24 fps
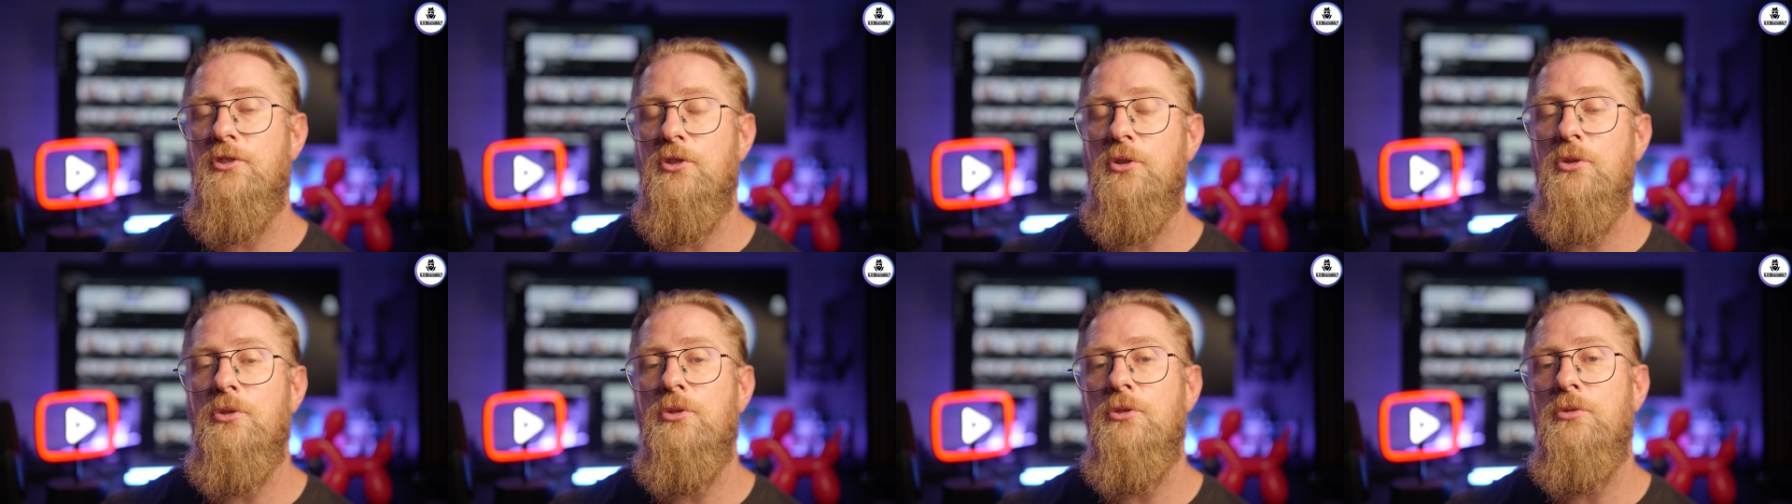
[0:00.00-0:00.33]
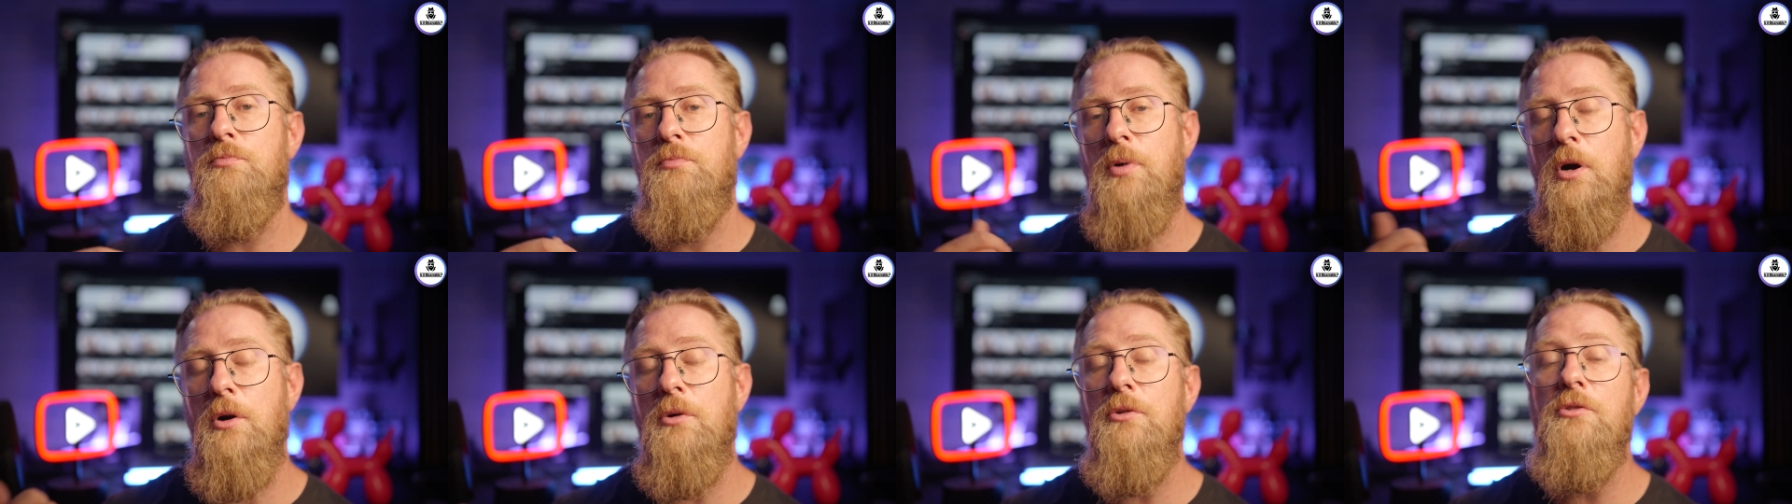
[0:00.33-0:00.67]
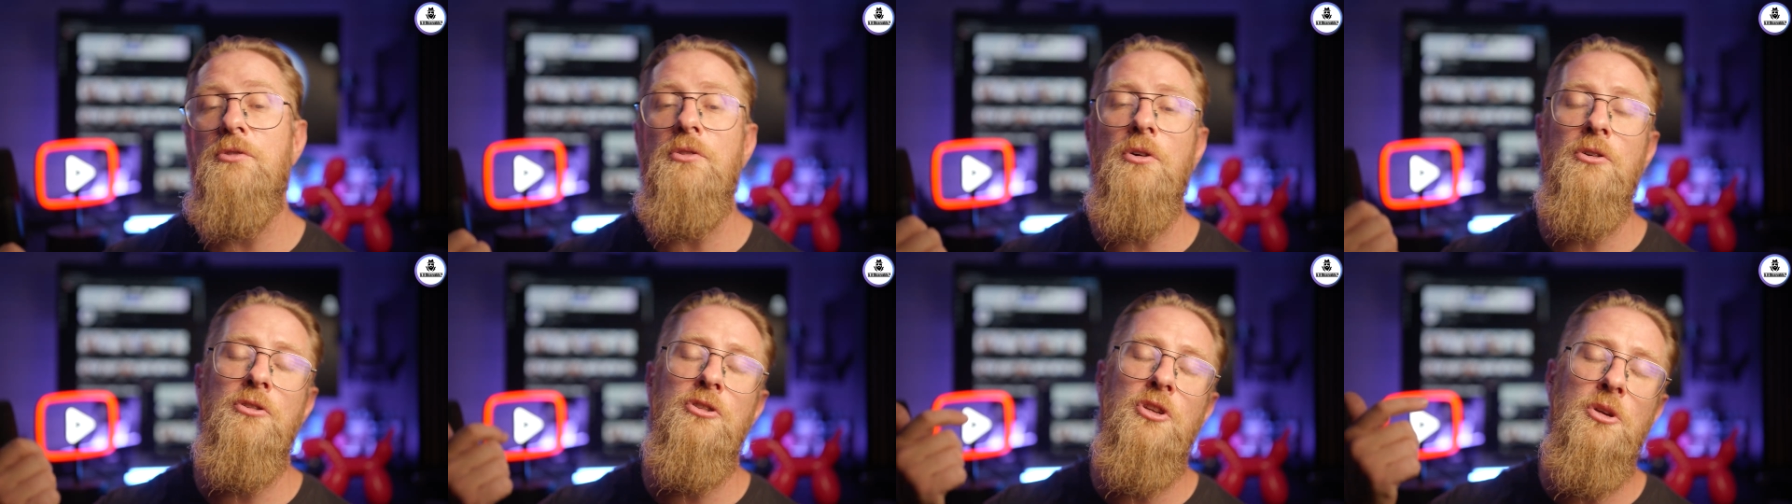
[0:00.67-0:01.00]
so
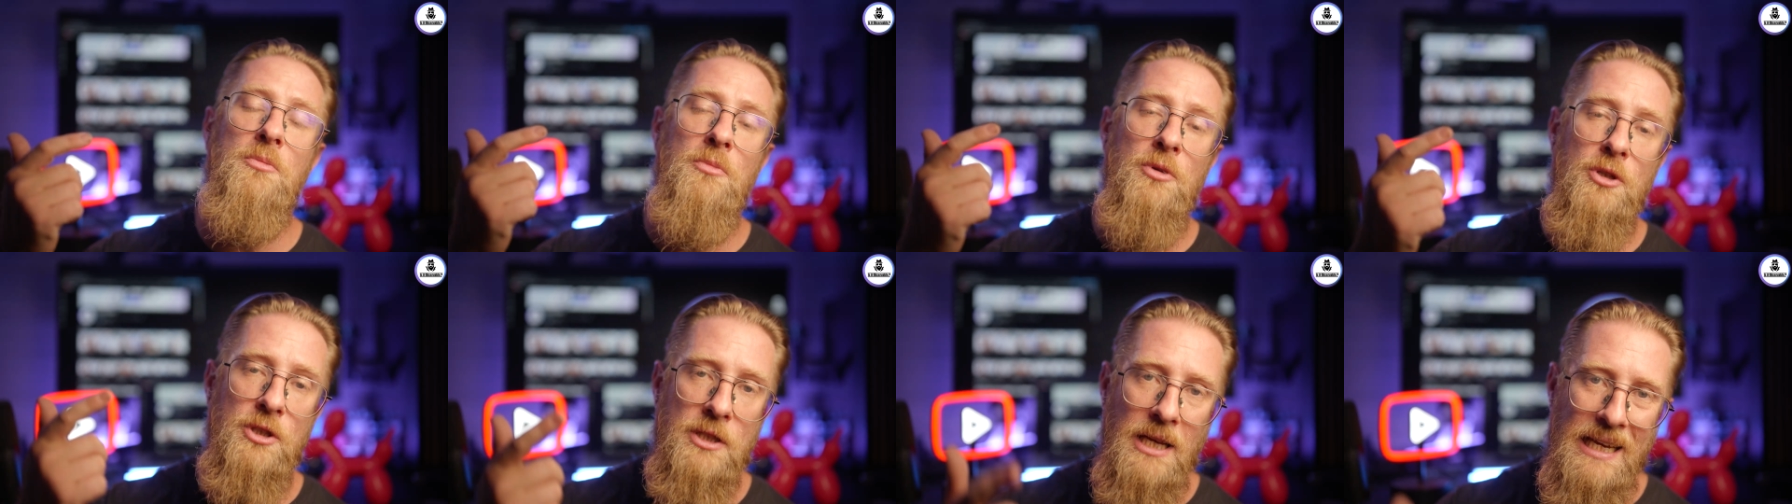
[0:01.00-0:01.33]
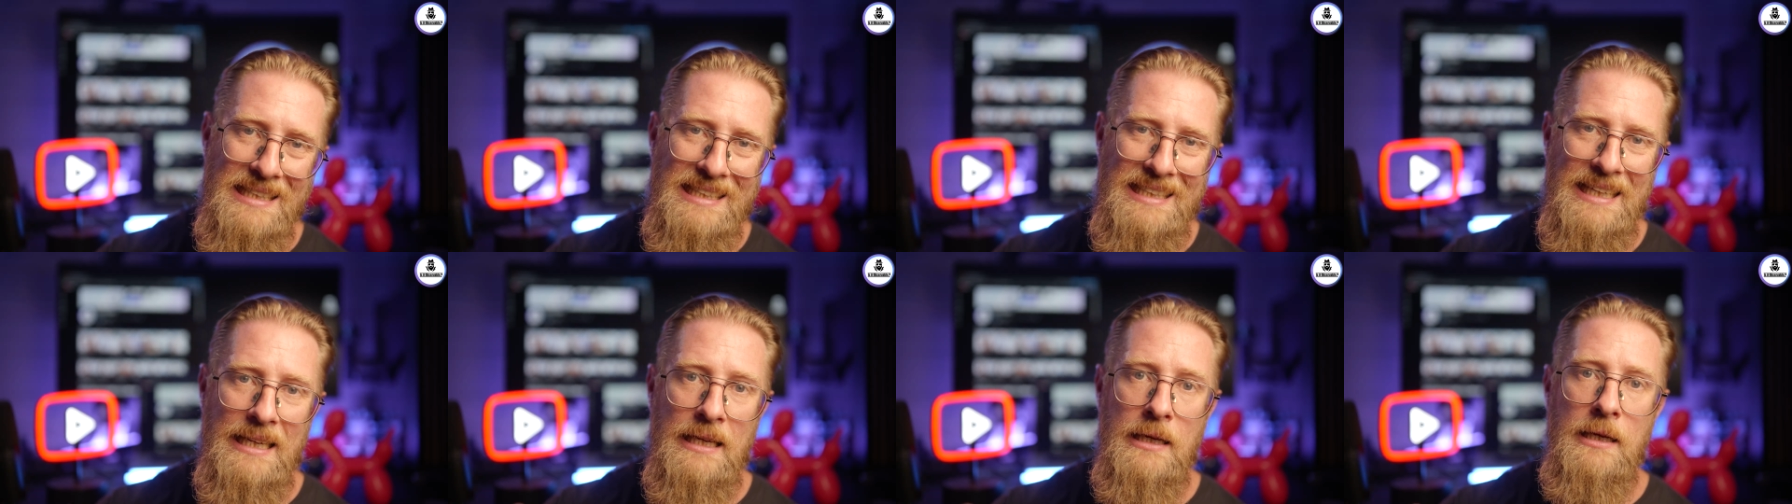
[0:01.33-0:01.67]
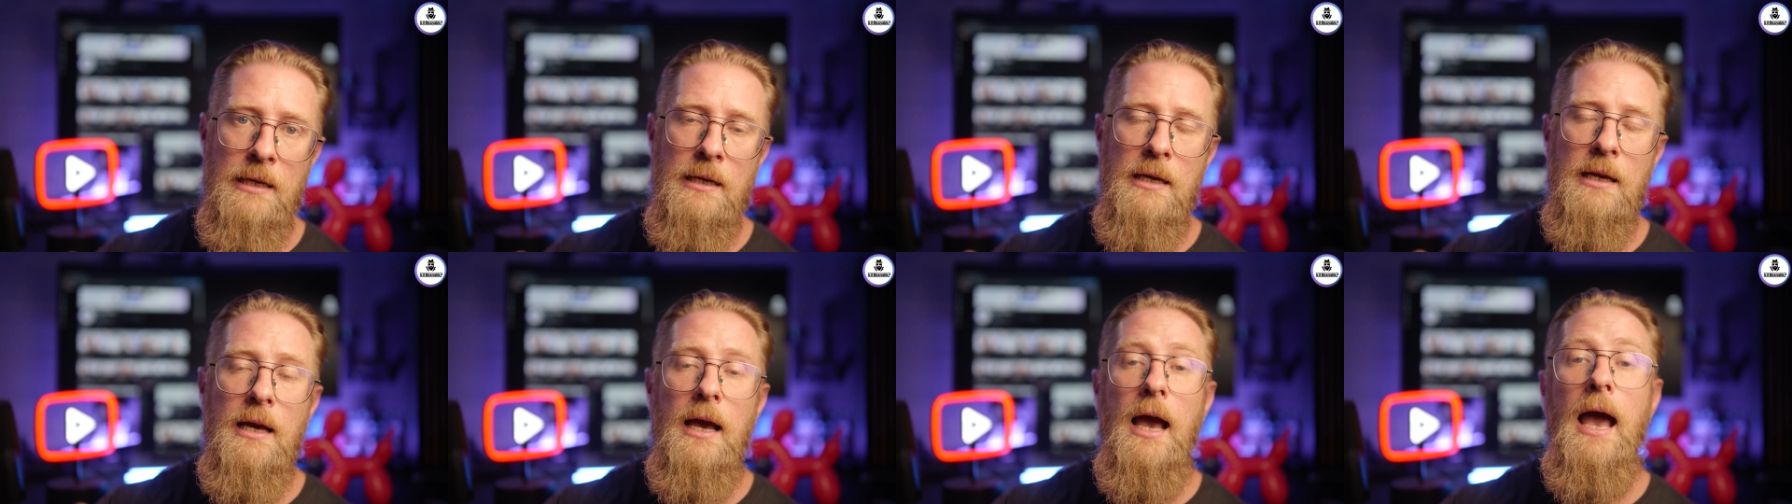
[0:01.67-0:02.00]
both on the
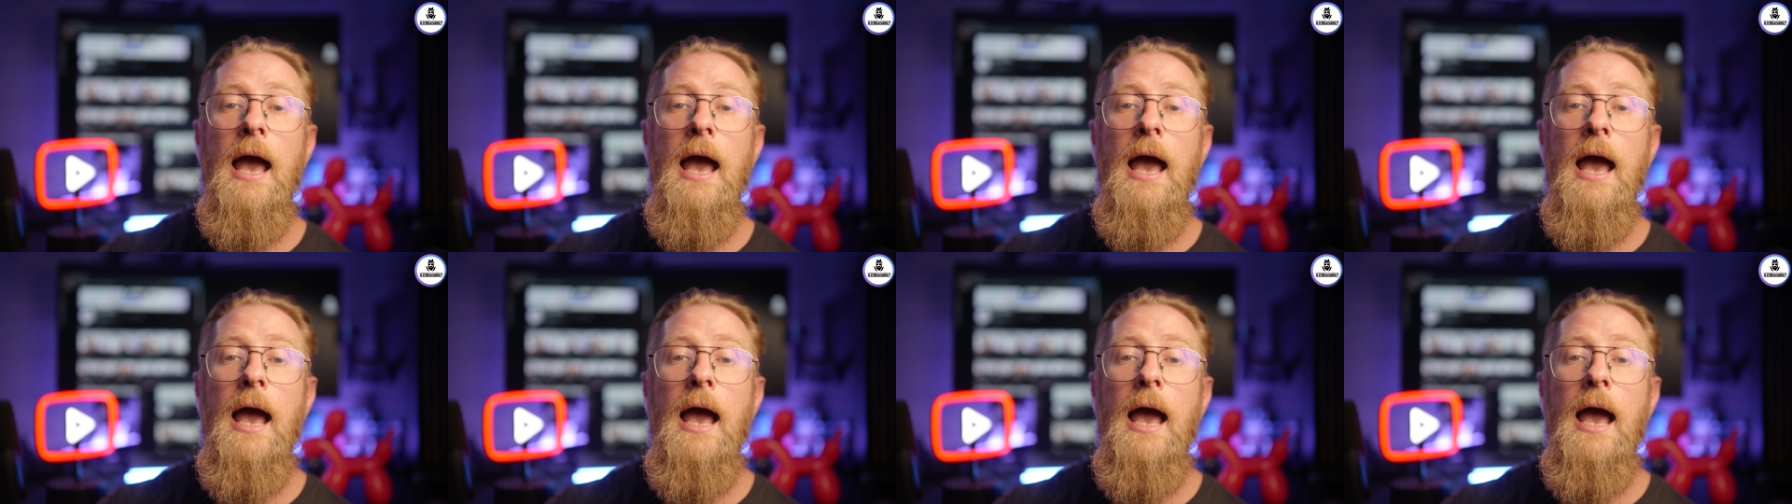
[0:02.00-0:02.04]
mutating